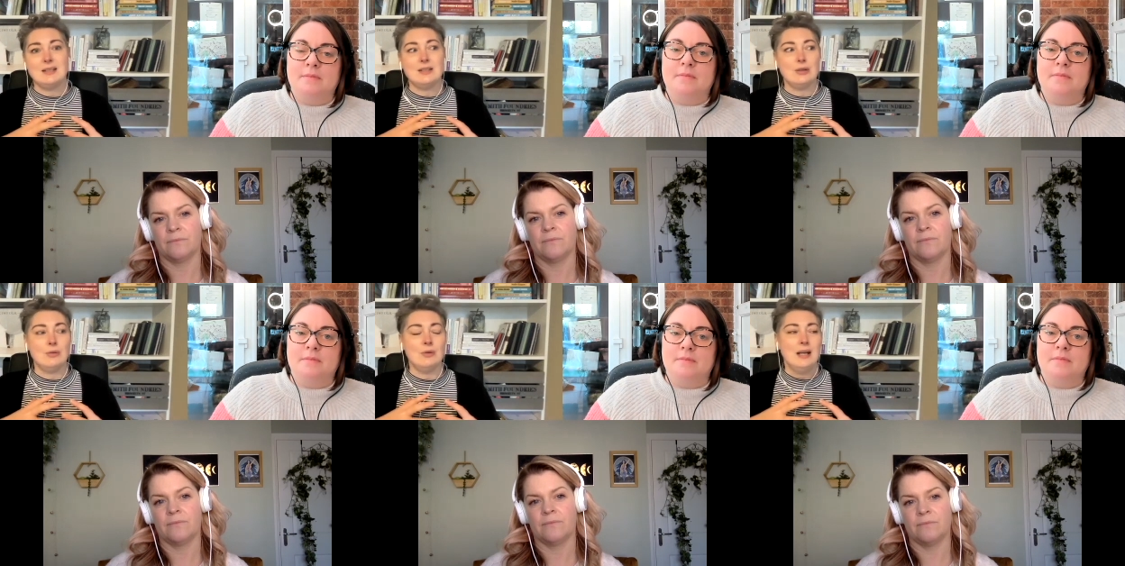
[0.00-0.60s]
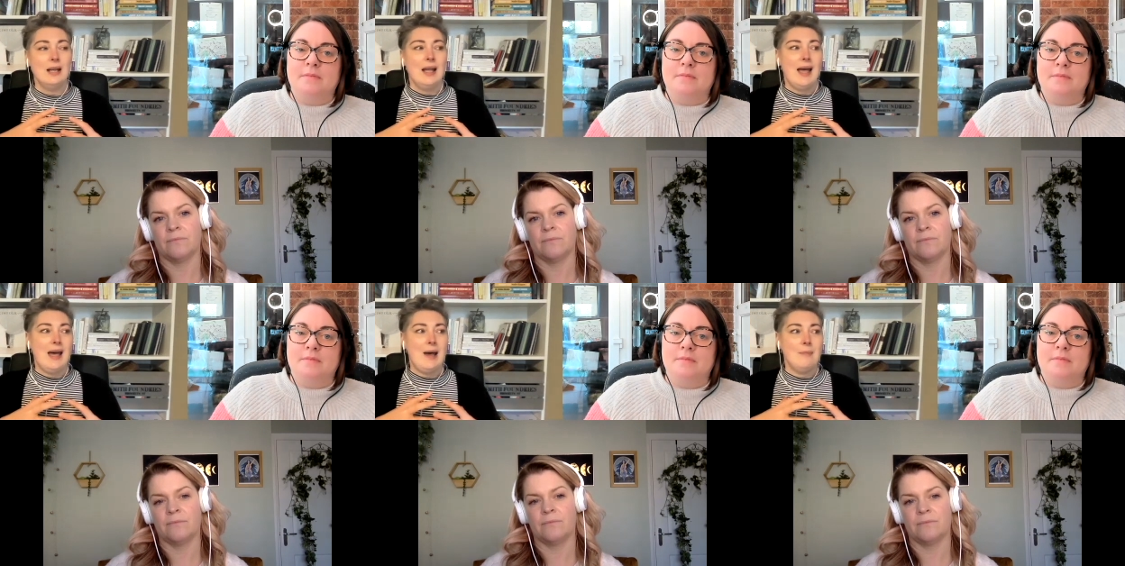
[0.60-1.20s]
Speaker 1: so
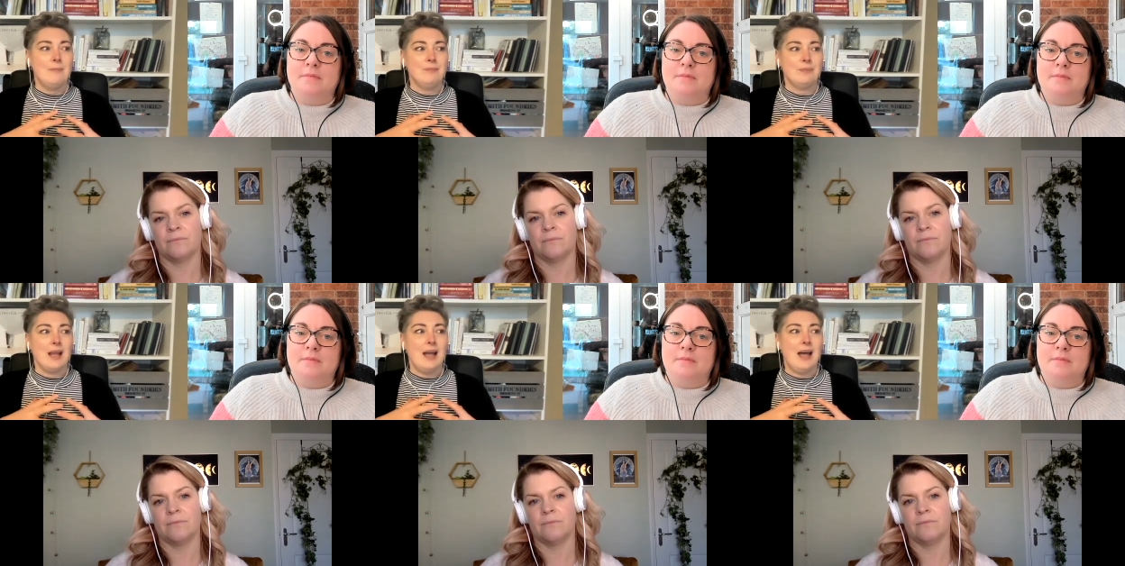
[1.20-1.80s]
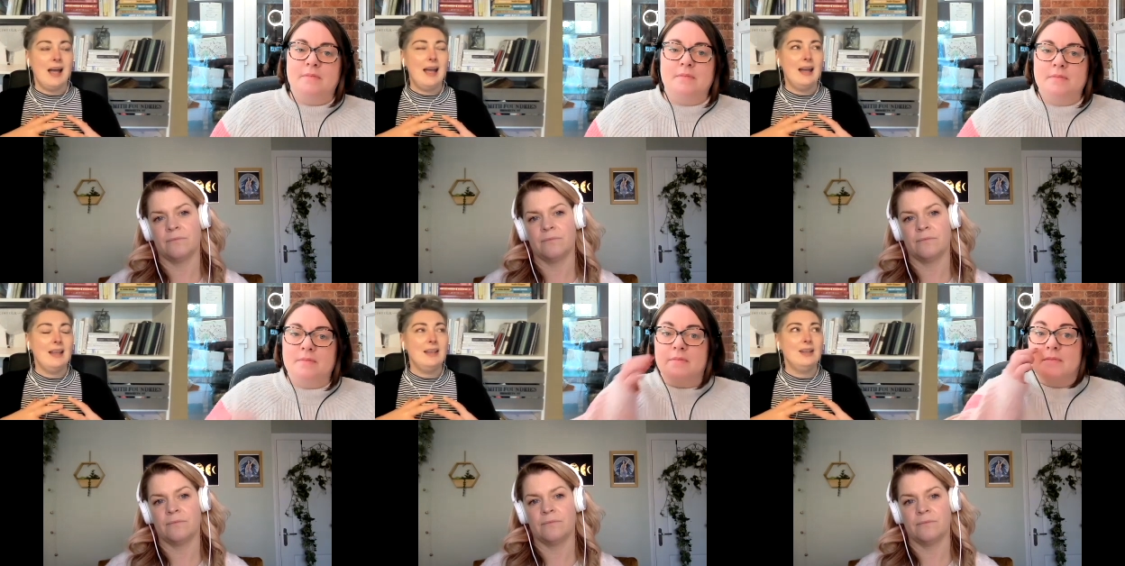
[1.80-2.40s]
um
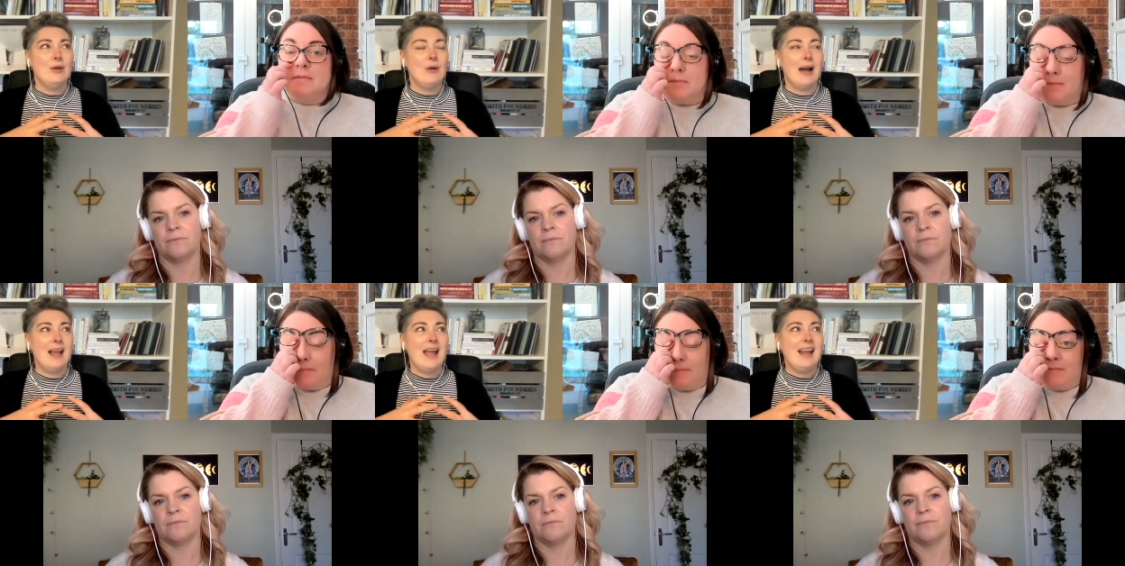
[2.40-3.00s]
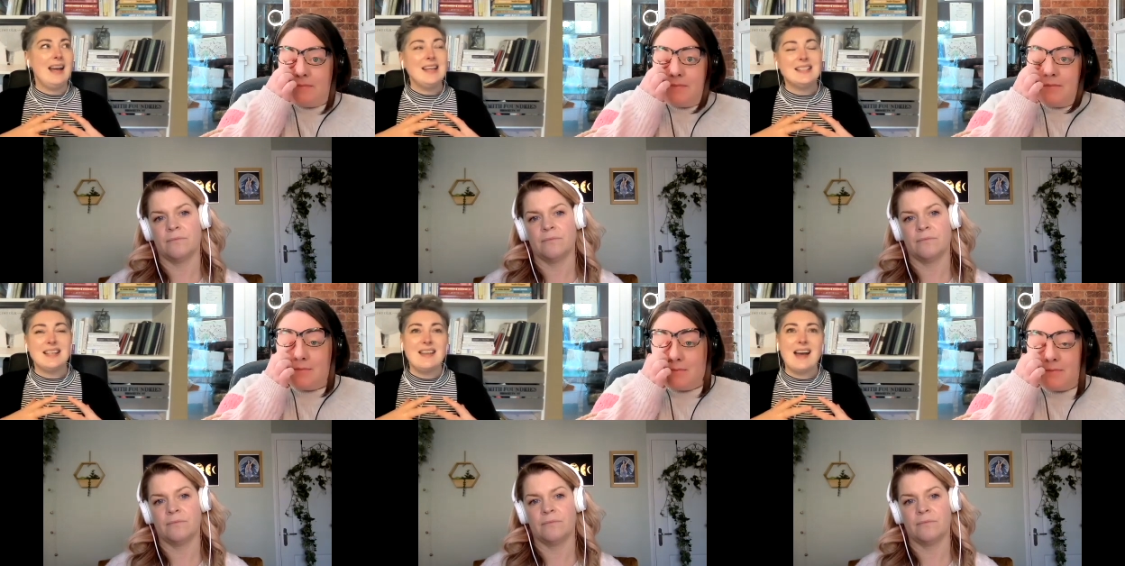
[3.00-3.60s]
you know and i
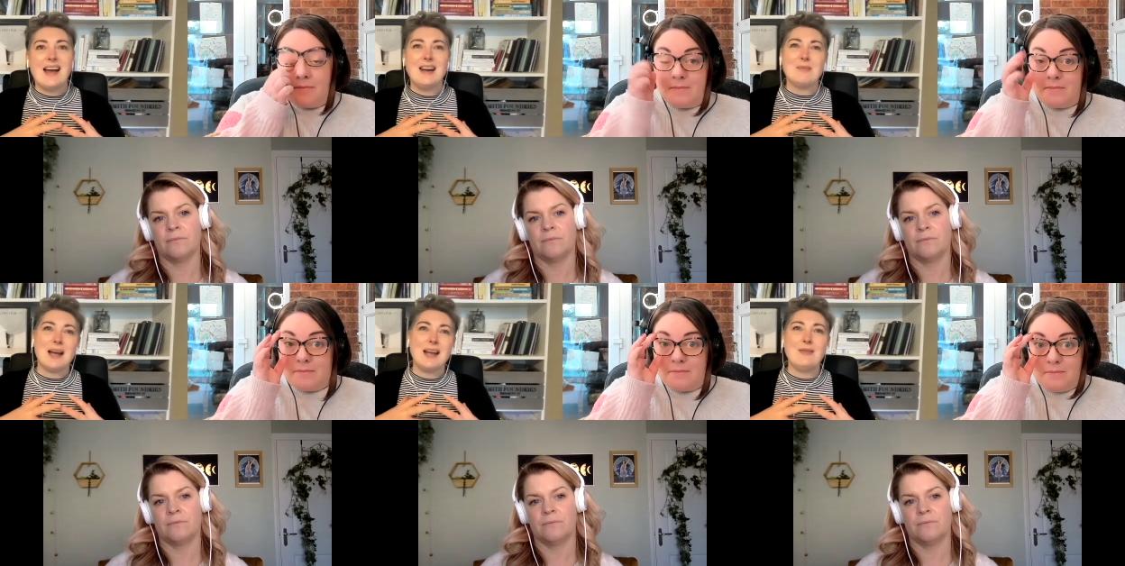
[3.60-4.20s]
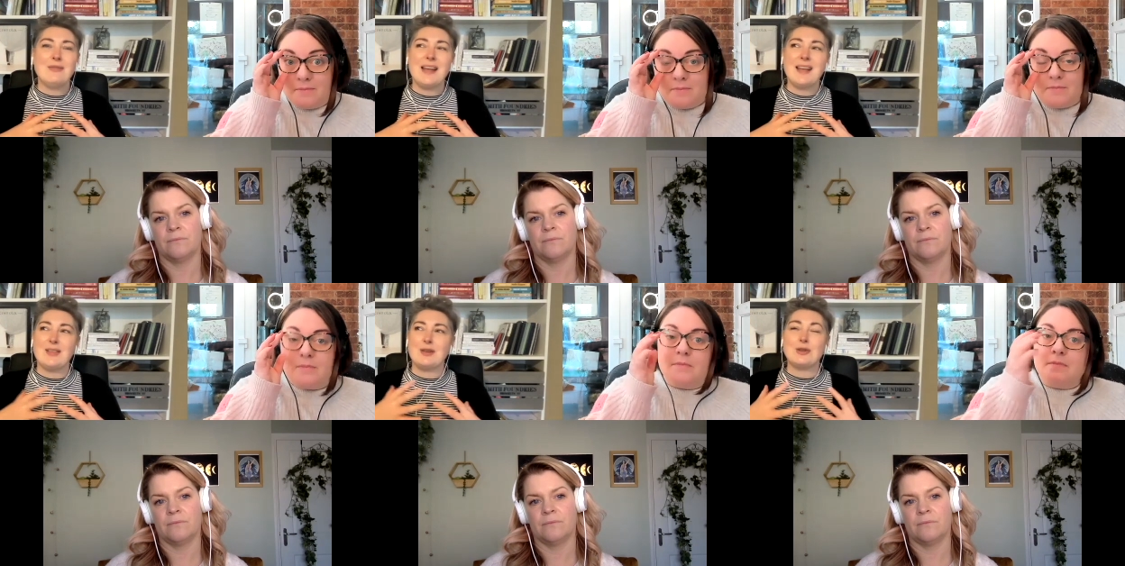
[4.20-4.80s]
say that and i'm kind of
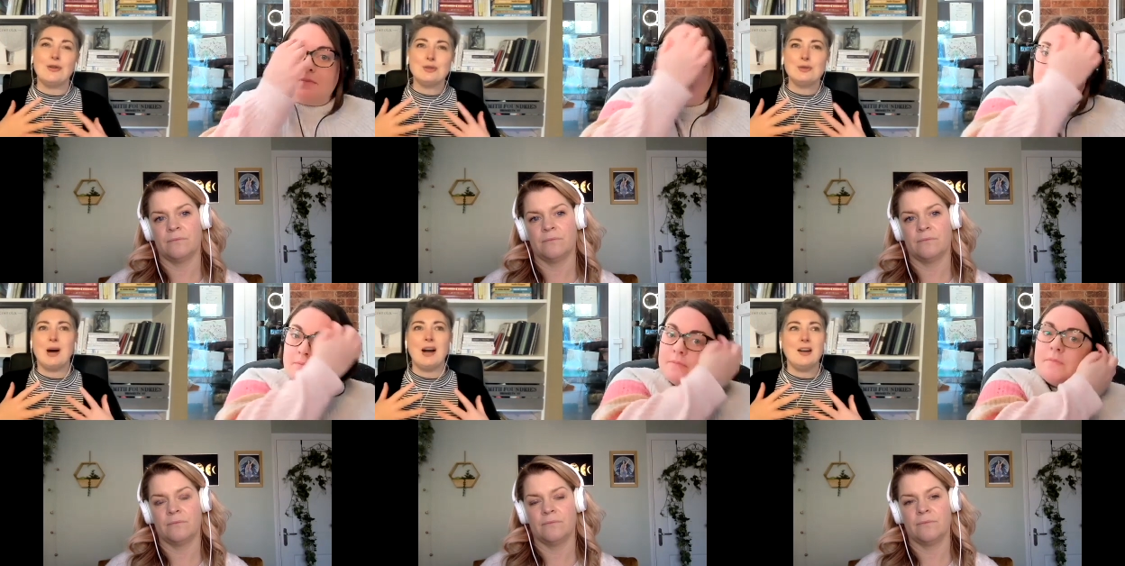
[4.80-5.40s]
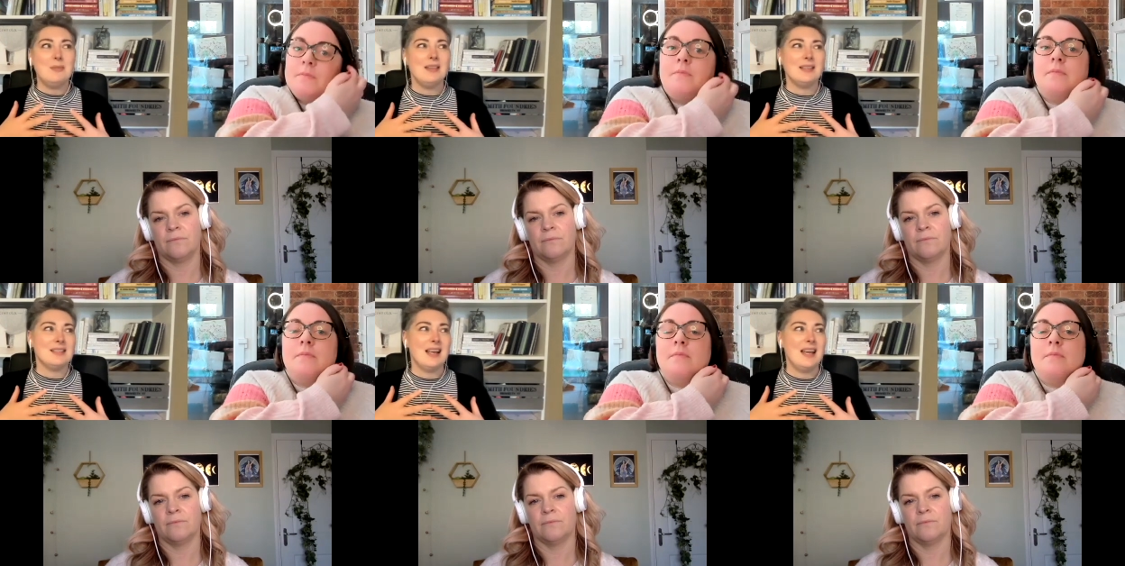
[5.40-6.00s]
like there's also part of me
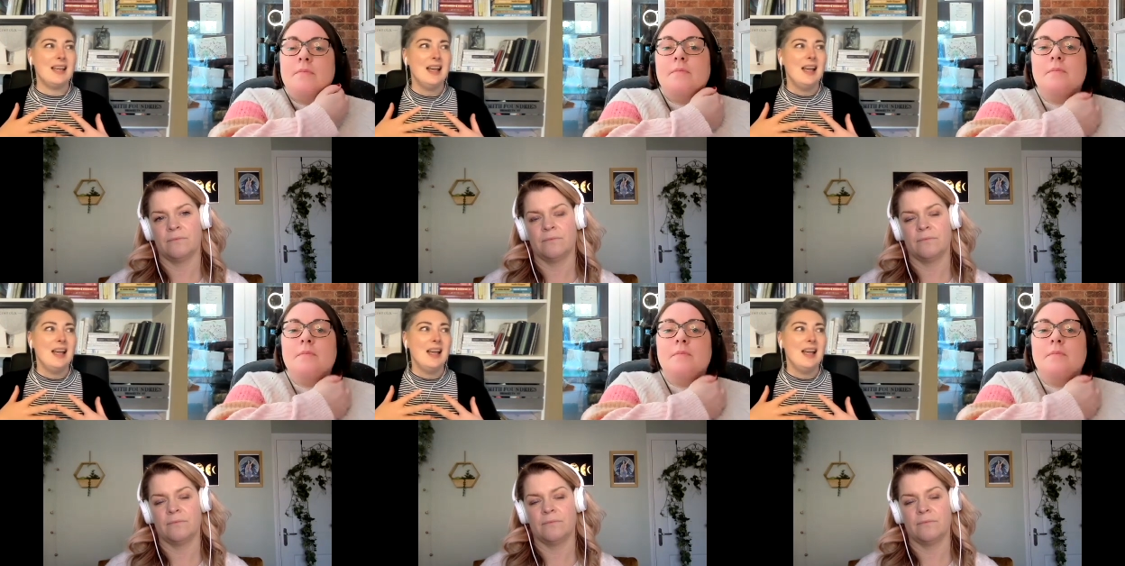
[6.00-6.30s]
that's like